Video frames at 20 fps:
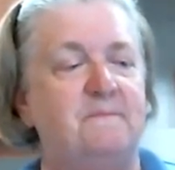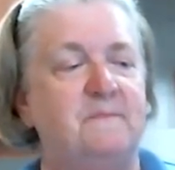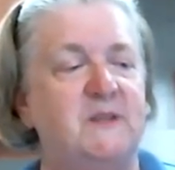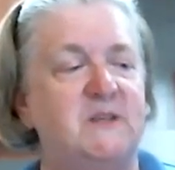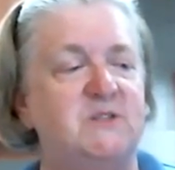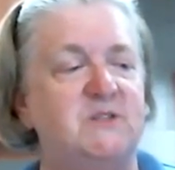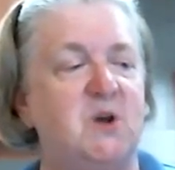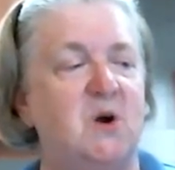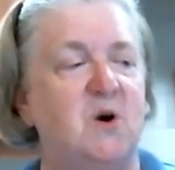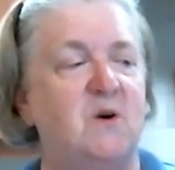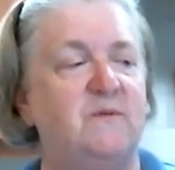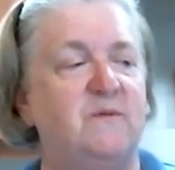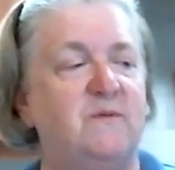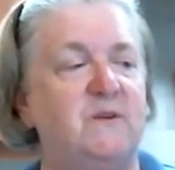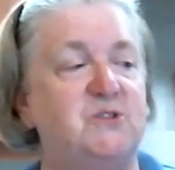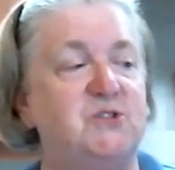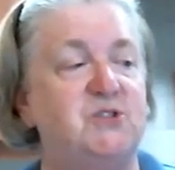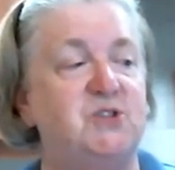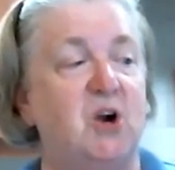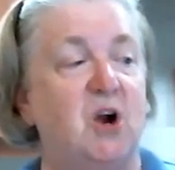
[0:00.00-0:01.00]
So if
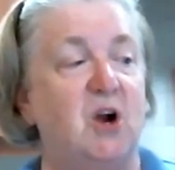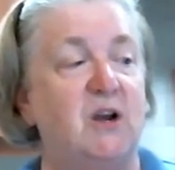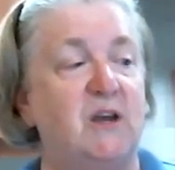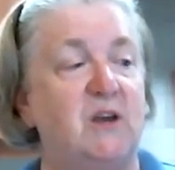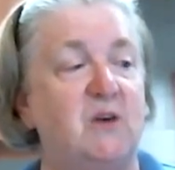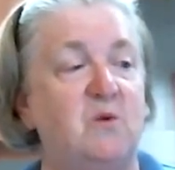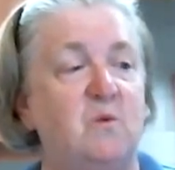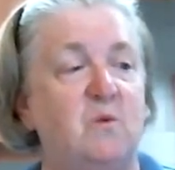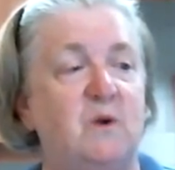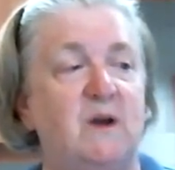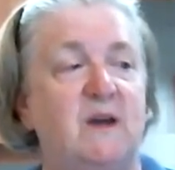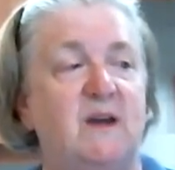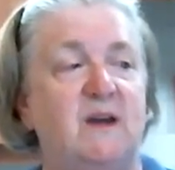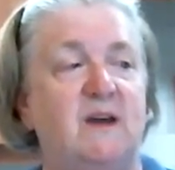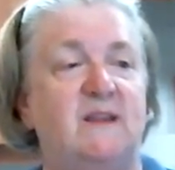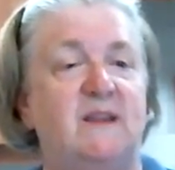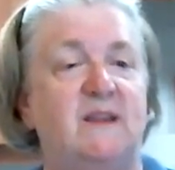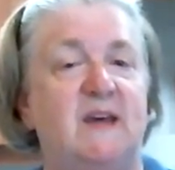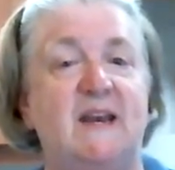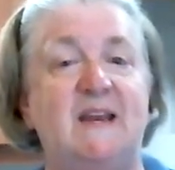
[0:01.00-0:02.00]
you're starting
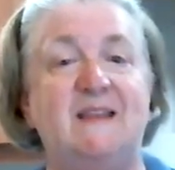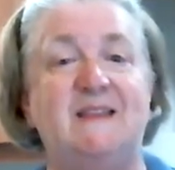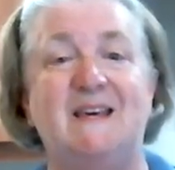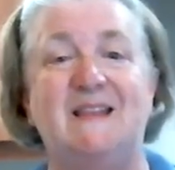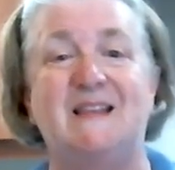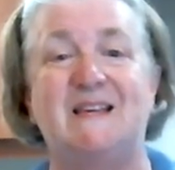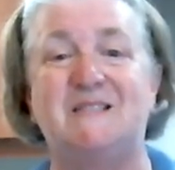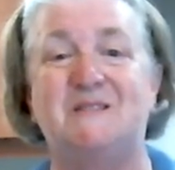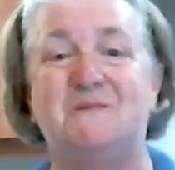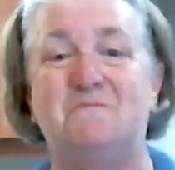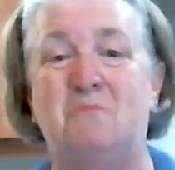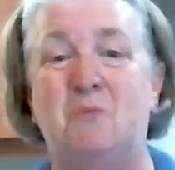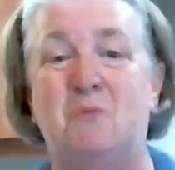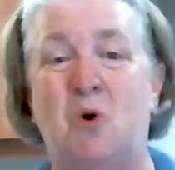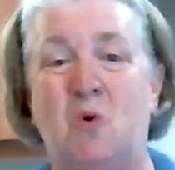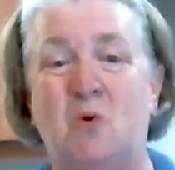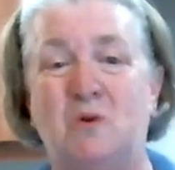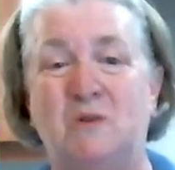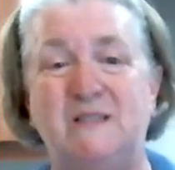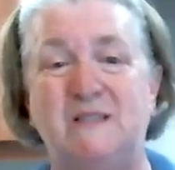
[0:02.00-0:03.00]
with anything that's
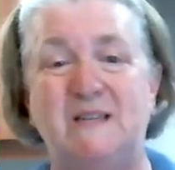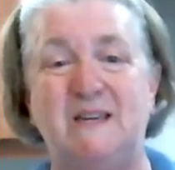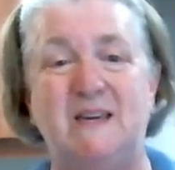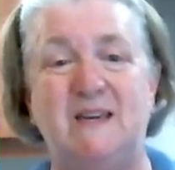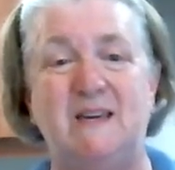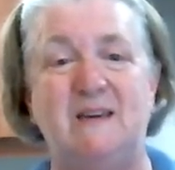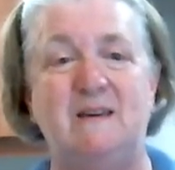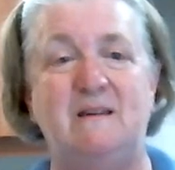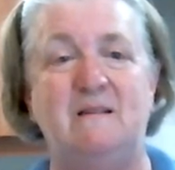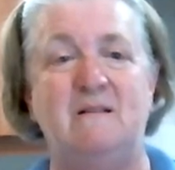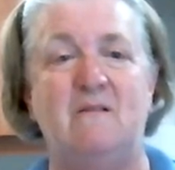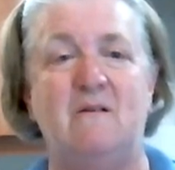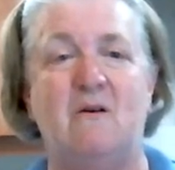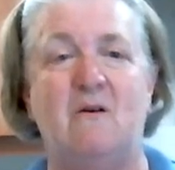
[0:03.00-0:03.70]
moldy